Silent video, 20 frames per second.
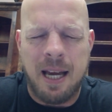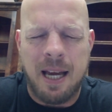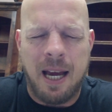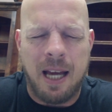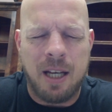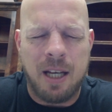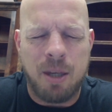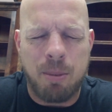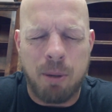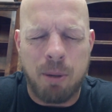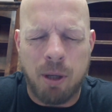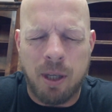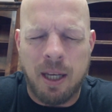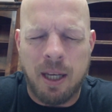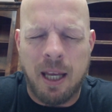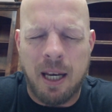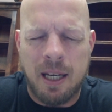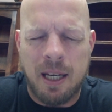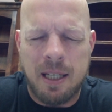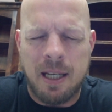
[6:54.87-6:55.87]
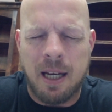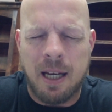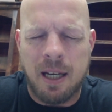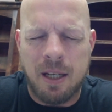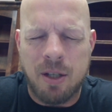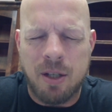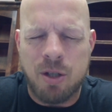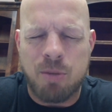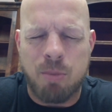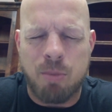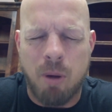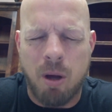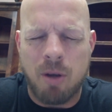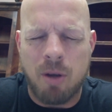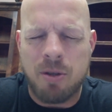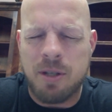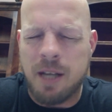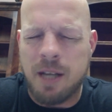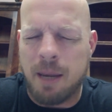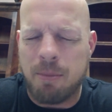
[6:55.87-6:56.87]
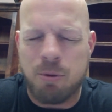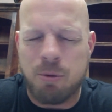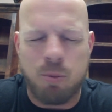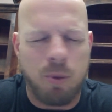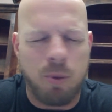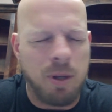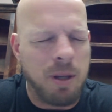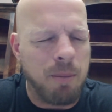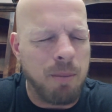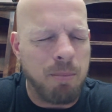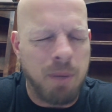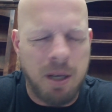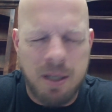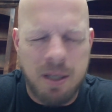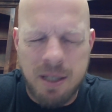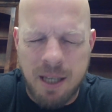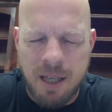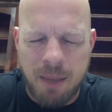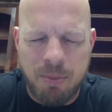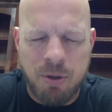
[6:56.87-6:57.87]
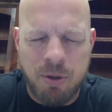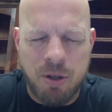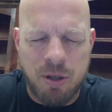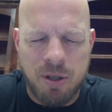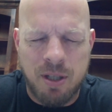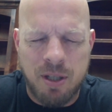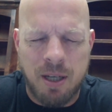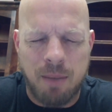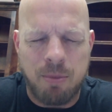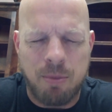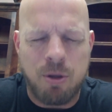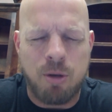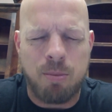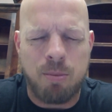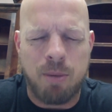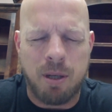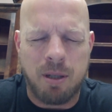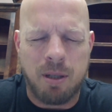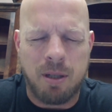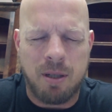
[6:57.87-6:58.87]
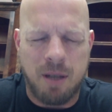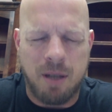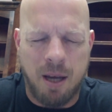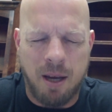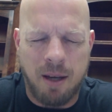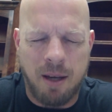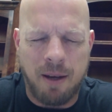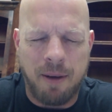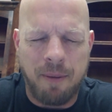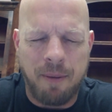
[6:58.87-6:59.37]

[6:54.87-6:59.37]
and to be able to get it done in small steps when the big steps just seem too big to take.